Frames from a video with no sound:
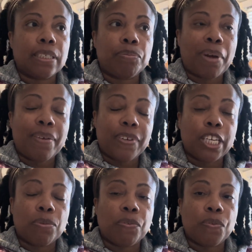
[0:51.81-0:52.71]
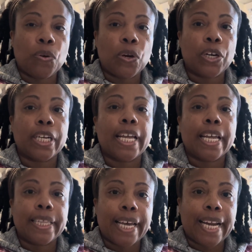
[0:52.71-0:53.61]
my video before,
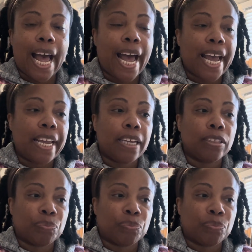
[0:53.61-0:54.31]
that I